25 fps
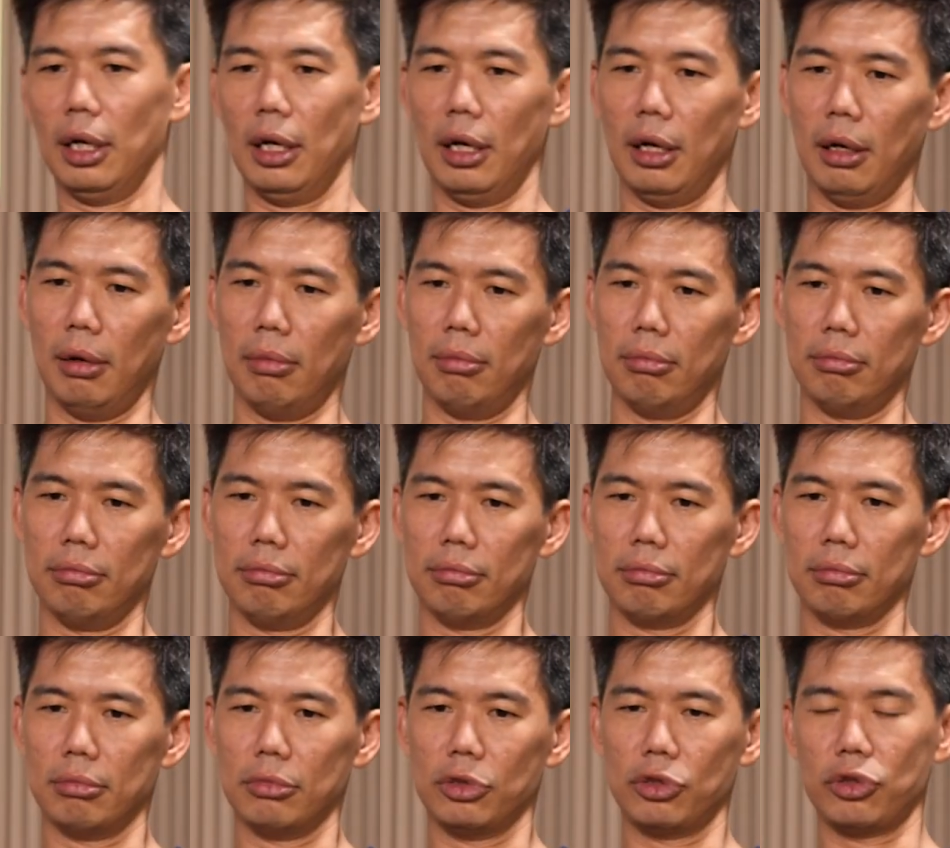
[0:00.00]

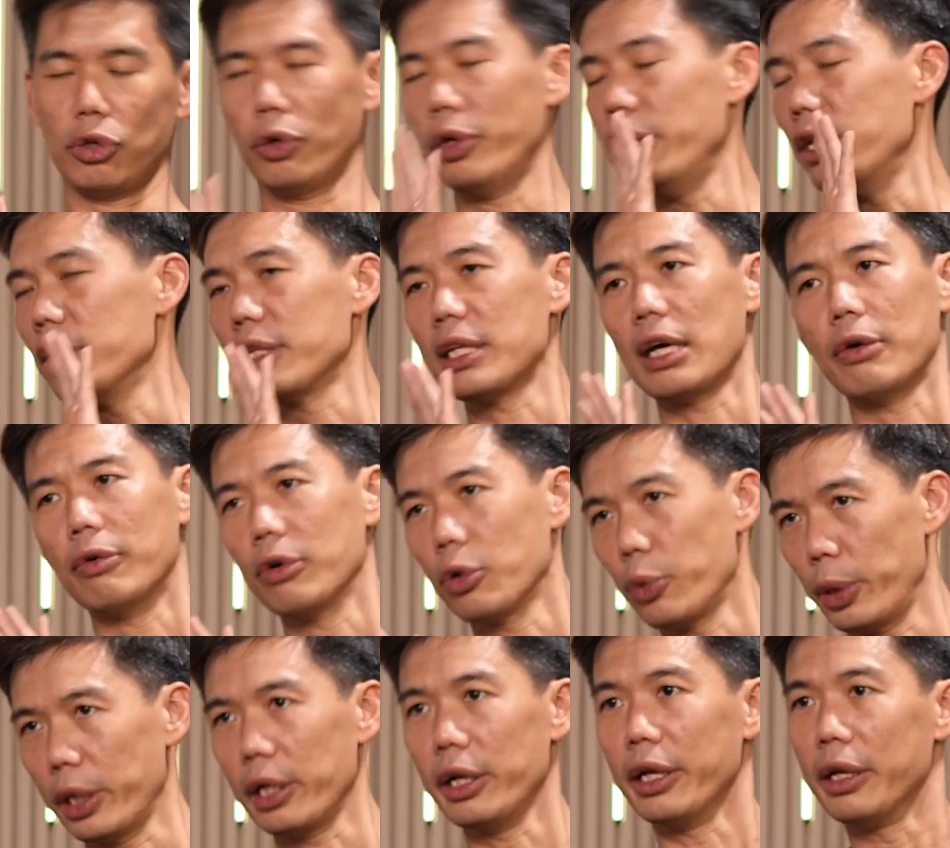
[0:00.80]
throw in the
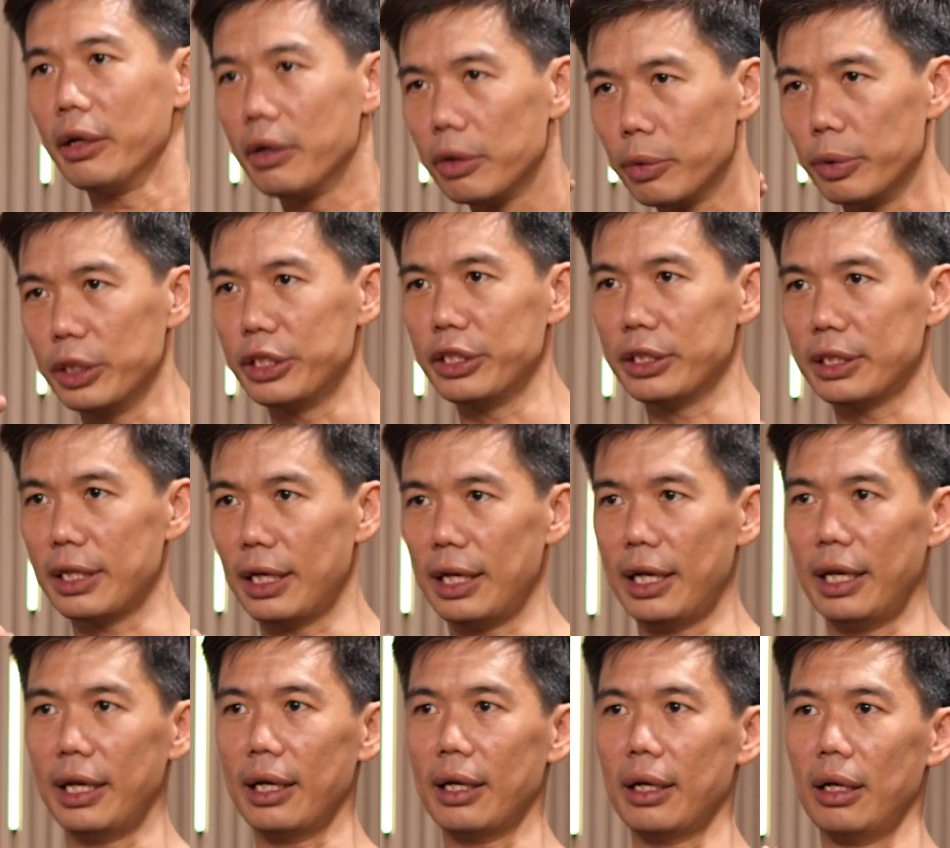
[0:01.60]
towel quickly, which
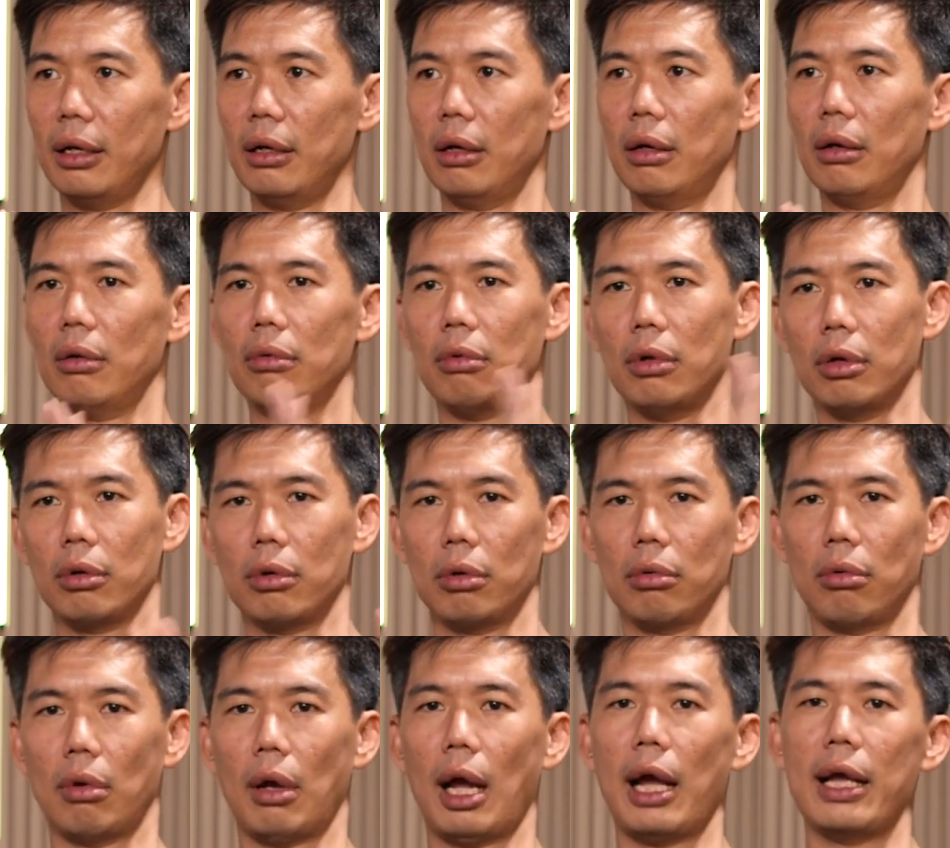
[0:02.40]
is
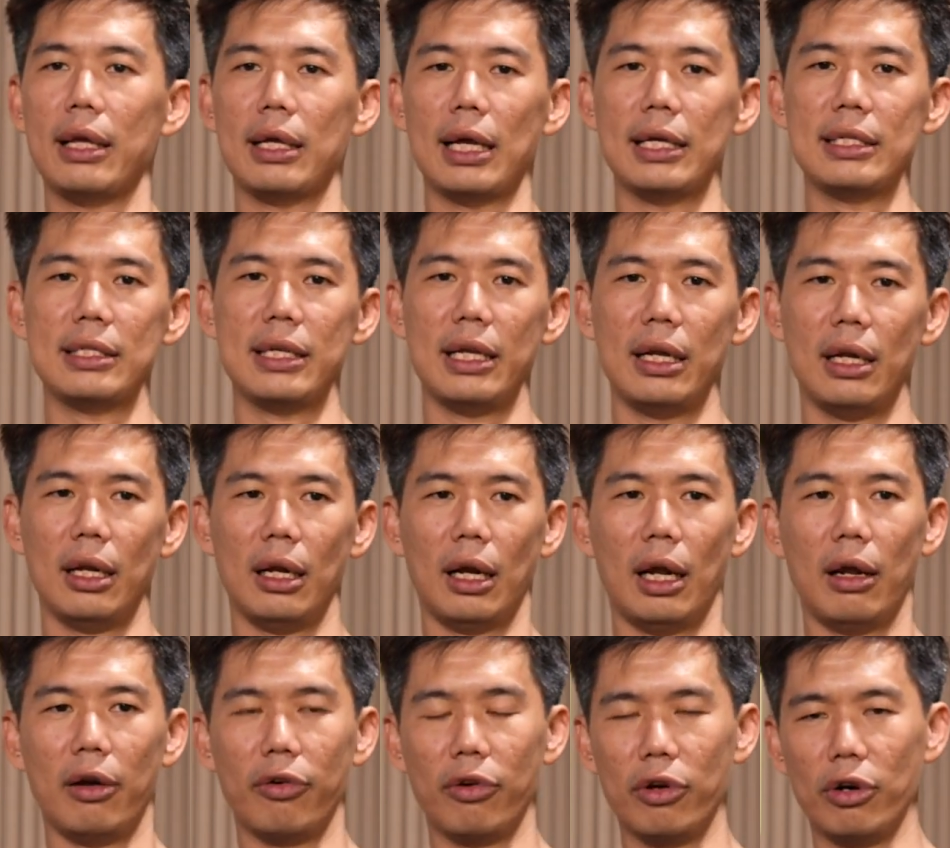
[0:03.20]
look, I
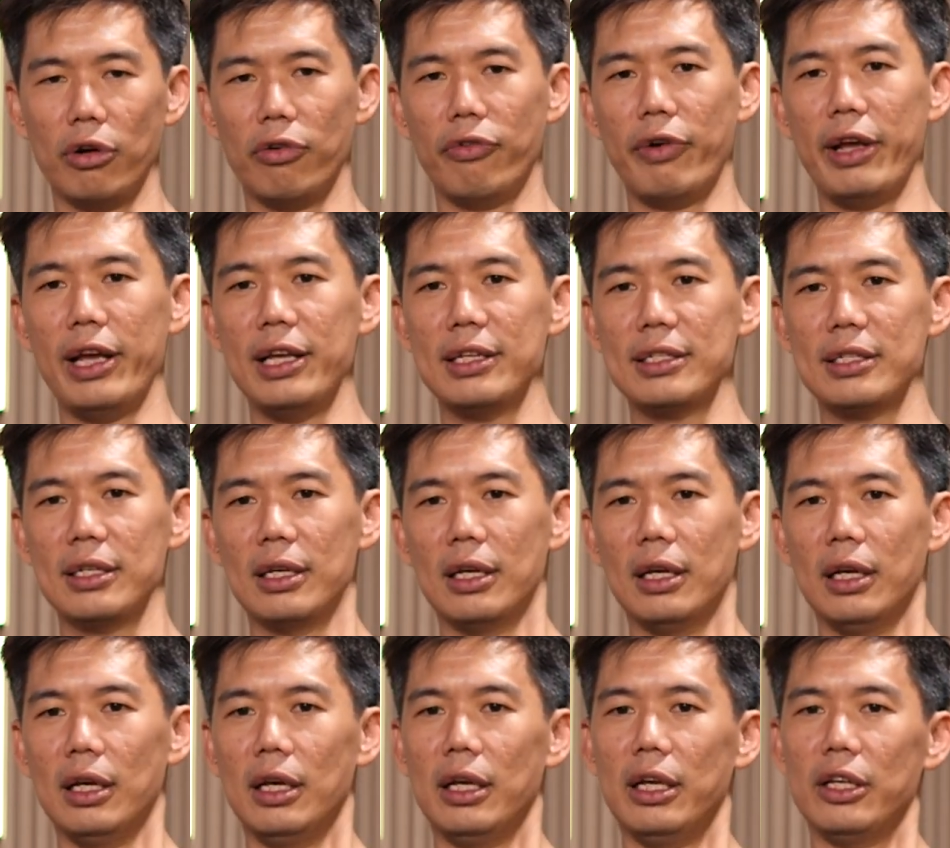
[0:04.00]
said I'm going to
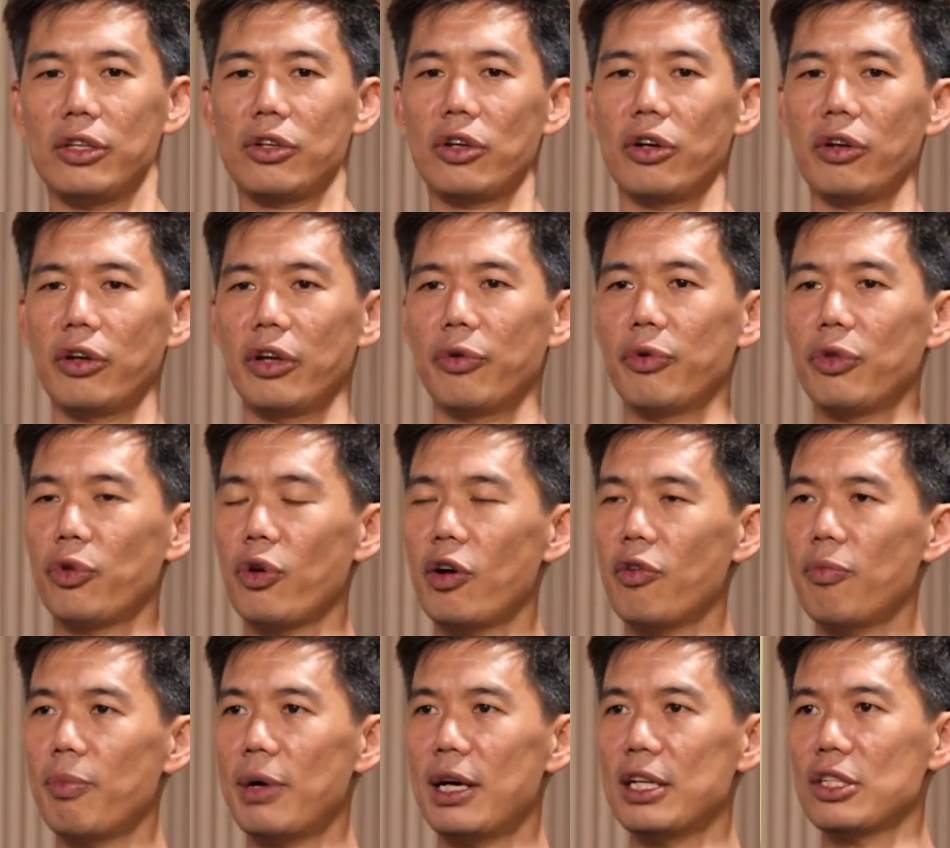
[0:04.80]
raise, it's going to
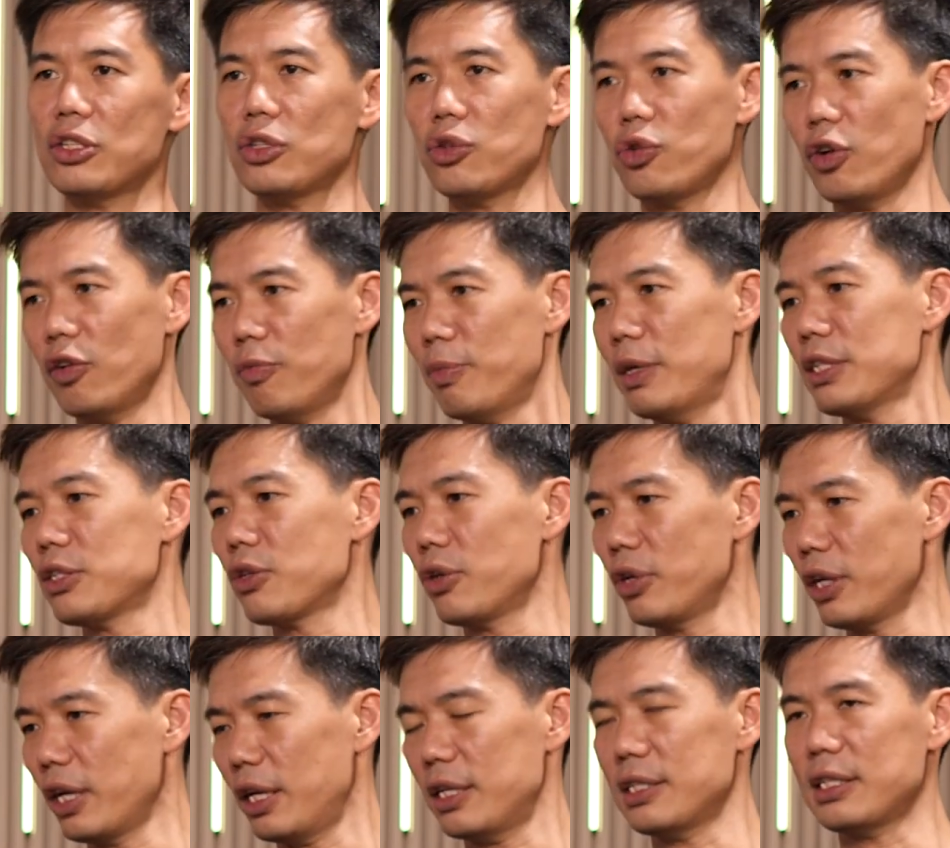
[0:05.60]
give us 12 months is
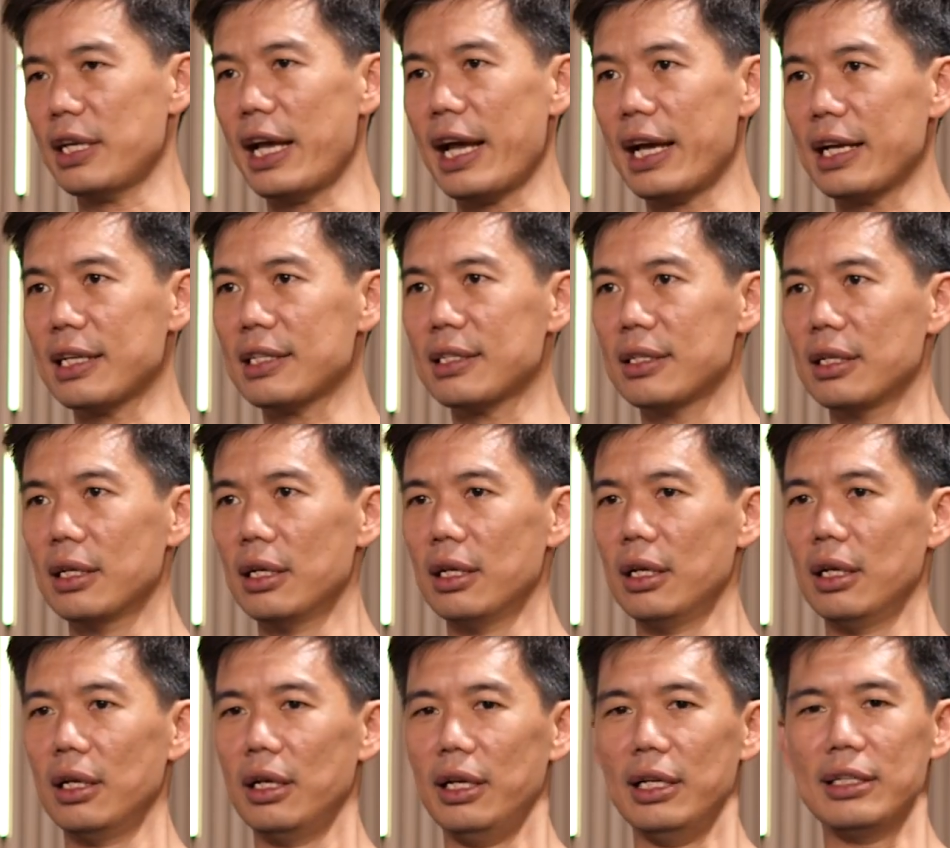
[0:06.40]
going to give us
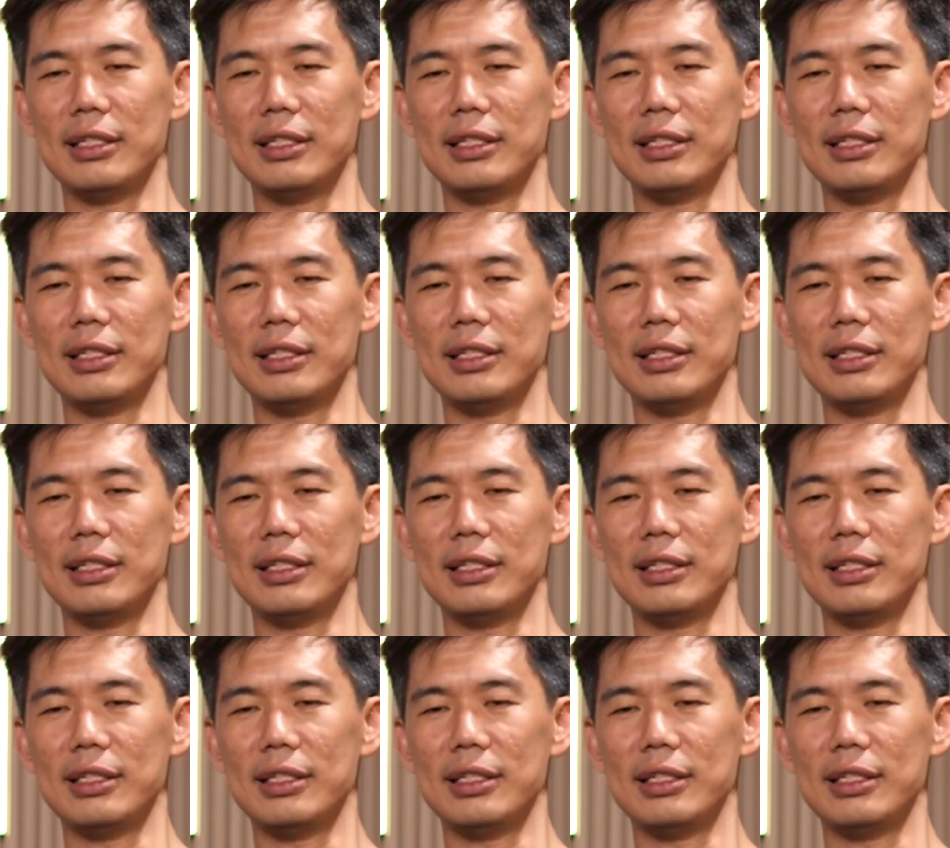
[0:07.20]
X.